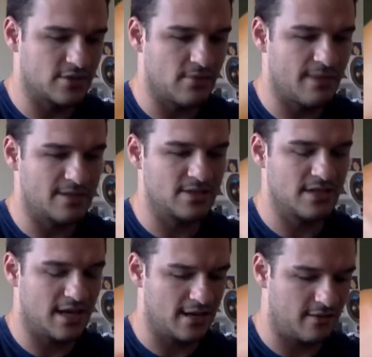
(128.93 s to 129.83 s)
so I'm actually
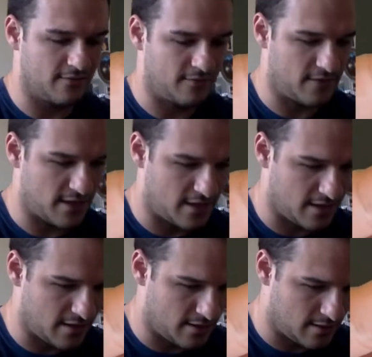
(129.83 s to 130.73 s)
kind of,
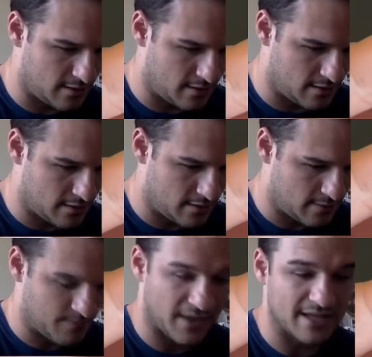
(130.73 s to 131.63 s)
I'm
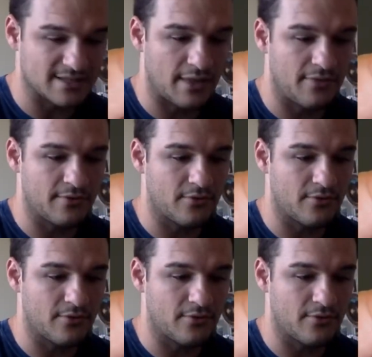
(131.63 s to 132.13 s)
kind